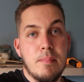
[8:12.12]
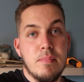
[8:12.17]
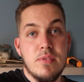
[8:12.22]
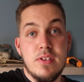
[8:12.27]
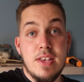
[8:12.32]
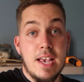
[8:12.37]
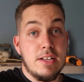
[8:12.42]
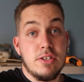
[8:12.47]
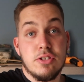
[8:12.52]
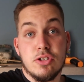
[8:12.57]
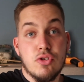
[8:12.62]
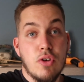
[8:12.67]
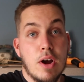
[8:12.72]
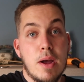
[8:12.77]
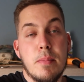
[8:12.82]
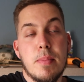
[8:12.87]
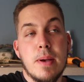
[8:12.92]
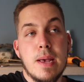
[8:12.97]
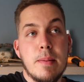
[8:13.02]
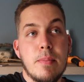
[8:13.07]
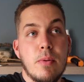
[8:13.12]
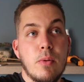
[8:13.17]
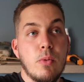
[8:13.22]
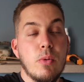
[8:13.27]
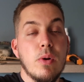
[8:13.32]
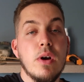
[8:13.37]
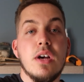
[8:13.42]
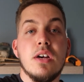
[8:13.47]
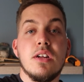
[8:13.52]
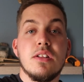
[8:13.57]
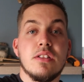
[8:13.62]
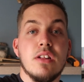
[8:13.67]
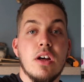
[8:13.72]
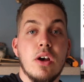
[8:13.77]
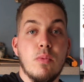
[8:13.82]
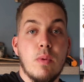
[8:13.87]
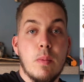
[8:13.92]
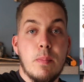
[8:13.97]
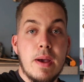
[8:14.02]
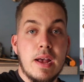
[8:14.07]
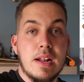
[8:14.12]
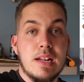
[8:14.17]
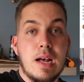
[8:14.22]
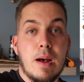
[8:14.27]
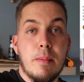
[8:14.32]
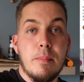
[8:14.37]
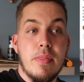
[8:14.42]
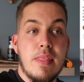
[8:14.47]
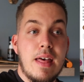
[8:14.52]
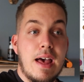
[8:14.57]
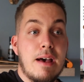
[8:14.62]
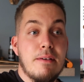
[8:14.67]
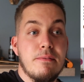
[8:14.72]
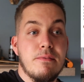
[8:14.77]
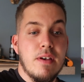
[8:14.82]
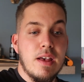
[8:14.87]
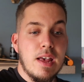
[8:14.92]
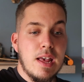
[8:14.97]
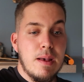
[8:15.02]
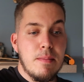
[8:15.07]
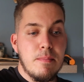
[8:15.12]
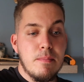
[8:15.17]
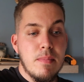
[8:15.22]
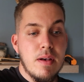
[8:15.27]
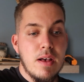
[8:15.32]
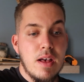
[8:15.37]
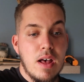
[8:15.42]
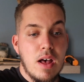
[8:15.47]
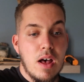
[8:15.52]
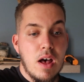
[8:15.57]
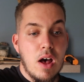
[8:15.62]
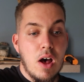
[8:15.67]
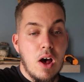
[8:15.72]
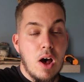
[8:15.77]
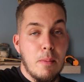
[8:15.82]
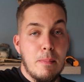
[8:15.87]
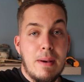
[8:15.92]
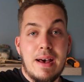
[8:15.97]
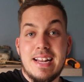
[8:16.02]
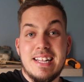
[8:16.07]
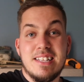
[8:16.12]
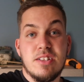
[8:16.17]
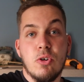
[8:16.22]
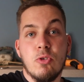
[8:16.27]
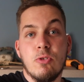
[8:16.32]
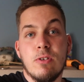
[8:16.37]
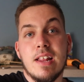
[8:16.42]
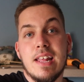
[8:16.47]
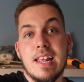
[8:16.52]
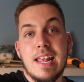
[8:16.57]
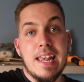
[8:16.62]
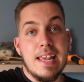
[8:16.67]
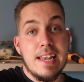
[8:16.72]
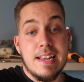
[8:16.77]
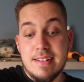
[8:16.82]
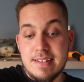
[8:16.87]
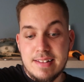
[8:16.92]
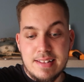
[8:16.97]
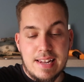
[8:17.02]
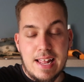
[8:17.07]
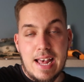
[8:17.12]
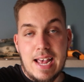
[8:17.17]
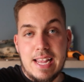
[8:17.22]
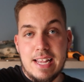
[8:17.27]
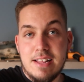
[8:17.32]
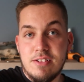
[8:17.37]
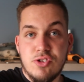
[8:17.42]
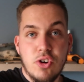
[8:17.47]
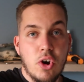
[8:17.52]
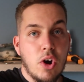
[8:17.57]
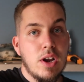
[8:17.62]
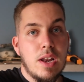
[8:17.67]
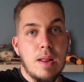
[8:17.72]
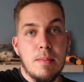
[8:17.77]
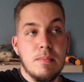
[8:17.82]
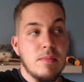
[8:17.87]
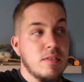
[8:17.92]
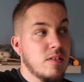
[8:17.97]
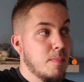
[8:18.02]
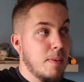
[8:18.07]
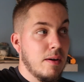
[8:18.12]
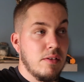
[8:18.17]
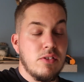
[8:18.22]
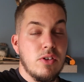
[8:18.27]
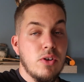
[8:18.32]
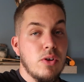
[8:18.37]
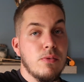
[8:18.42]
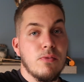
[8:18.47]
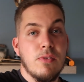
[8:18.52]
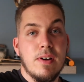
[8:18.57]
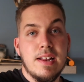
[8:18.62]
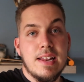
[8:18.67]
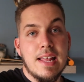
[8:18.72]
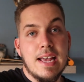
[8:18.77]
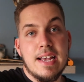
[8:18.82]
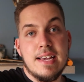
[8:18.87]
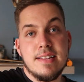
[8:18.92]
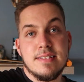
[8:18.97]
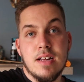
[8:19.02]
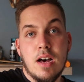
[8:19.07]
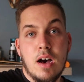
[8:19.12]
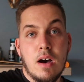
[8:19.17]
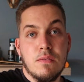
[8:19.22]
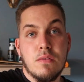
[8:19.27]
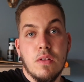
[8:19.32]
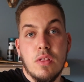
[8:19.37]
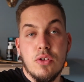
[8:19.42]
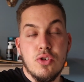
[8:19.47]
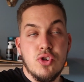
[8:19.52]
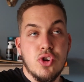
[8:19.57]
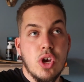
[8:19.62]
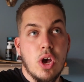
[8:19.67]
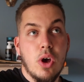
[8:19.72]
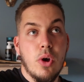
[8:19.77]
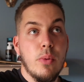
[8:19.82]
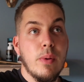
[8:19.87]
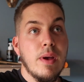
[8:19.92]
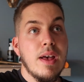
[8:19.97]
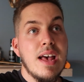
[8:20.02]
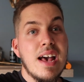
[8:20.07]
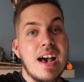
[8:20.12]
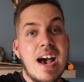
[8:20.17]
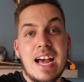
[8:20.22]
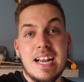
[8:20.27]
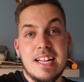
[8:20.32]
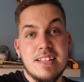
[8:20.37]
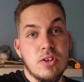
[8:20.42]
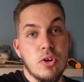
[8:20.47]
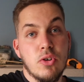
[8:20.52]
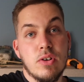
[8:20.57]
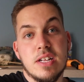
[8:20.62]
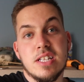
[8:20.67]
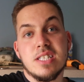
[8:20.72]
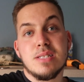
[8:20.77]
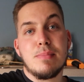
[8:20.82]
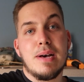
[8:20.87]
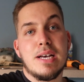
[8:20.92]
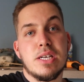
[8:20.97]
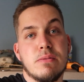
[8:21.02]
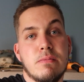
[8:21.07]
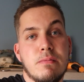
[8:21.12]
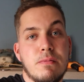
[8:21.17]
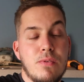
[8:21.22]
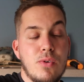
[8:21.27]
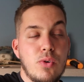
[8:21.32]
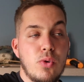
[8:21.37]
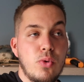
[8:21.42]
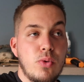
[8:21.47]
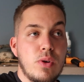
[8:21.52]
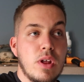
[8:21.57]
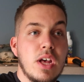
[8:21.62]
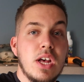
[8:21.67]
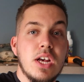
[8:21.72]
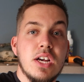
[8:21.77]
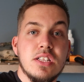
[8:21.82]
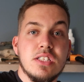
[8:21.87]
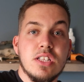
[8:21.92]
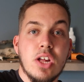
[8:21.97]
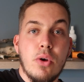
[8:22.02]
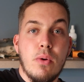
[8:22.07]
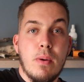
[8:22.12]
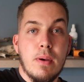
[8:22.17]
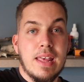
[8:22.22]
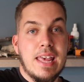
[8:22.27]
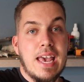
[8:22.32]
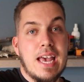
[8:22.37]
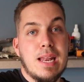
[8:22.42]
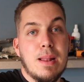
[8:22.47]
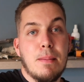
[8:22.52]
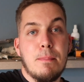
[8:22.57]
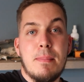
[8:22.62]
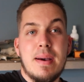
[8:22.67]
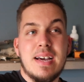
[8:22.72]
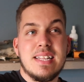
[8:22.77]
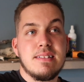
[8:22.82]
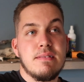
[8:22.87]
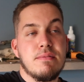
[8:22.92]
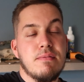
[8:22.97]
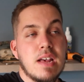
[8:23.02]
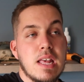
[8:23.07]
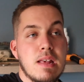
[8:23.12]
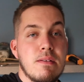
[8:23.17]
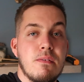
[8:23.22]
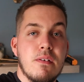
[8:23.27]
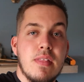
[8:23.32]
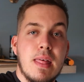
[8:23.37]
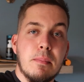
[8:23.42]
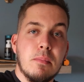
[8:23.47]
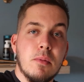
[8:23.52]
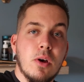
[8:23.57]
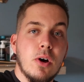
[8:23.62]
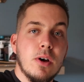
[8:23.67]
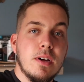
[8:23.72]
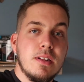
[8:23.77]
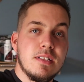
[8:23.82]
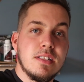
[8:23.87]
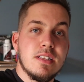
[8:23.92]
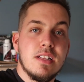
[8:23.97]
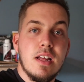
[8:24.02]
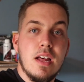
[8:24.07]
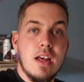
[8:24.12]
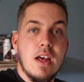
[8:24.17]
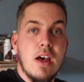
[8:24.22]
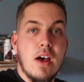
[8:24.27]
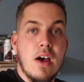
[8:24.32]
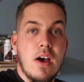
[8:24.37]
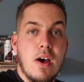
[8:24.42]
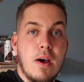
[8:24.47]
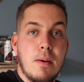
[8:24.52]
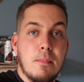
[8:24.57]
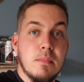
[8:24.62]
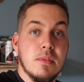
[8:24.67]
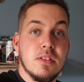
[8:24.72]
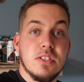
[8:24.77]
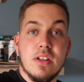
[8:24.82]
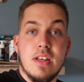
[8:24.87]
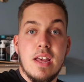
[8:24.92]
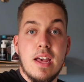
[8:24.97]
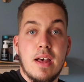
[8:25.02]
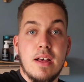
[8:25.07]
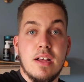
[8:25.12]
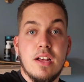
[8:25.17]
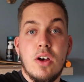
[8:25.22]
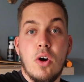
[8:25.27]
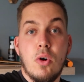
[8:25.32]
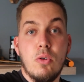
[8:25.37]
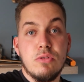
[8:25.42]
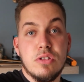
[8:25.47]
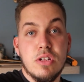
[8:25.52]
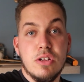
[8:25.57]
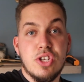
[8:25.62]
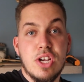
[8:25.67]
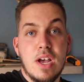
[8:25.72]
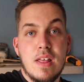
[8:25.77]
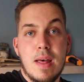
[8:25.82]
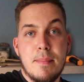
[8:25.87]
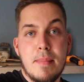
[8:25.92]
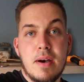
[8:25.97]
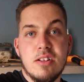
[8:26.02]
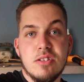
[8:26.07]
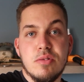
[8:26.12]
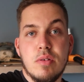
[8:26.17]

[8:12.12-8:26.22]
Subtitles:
Yeah, just great people. So we picked up that for him. And he's already eaten today. He tried him about 2-3 days after the show, and he's already smashing food. So again, a massive thank you for them guys. So yeah, also check them out as